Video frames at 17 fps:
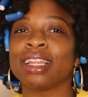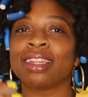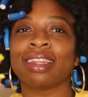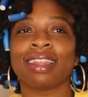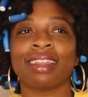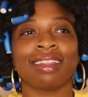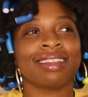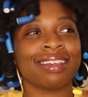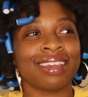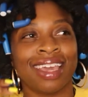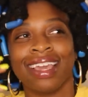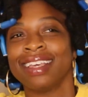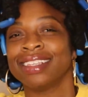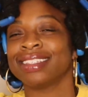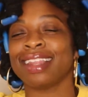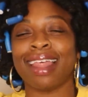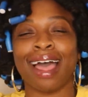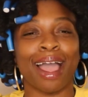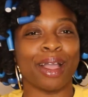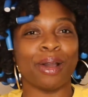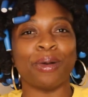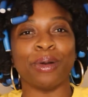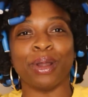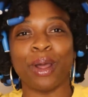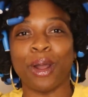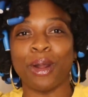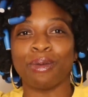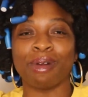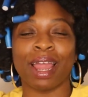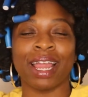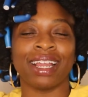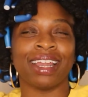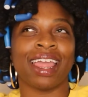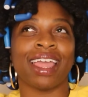a lot going on
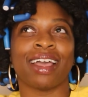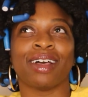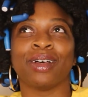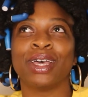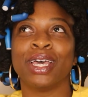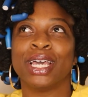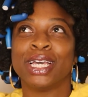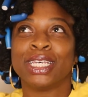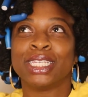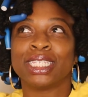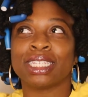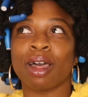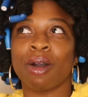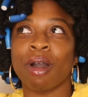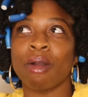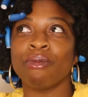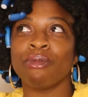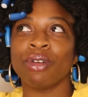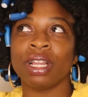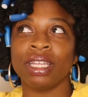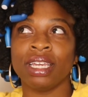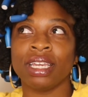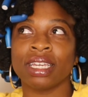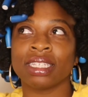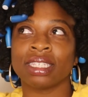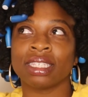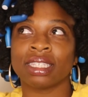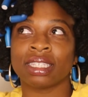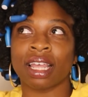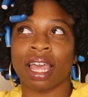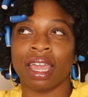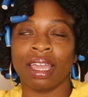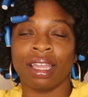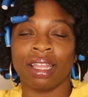right now. So I'm really
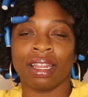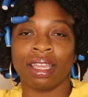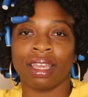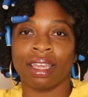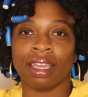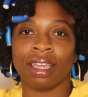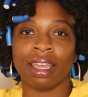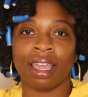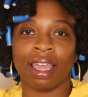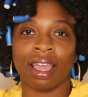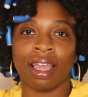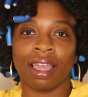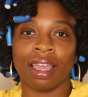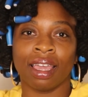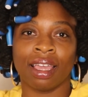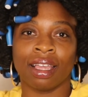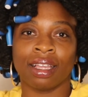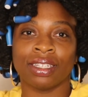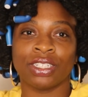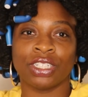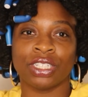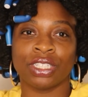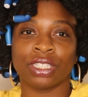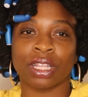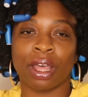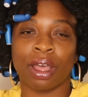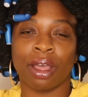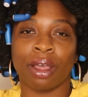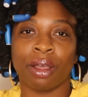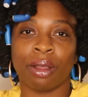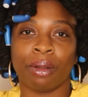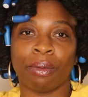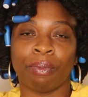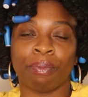excited and just,
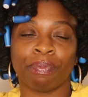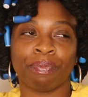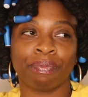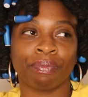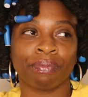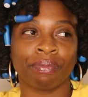I'm